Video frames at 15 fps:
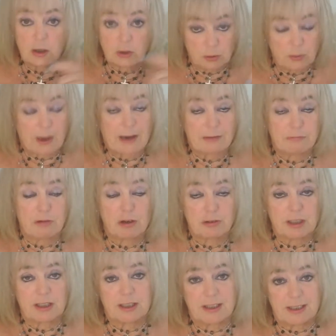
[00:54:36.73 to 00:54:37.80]
who
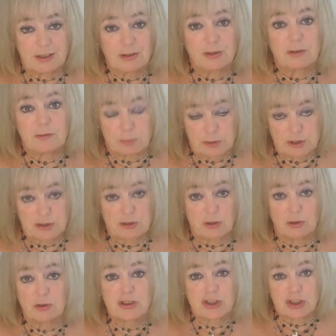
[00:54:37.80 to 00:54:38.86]
ironically enough was
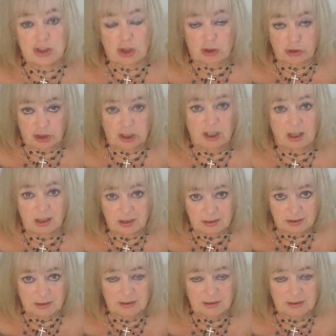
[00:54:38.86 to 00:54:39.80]
called Sonia,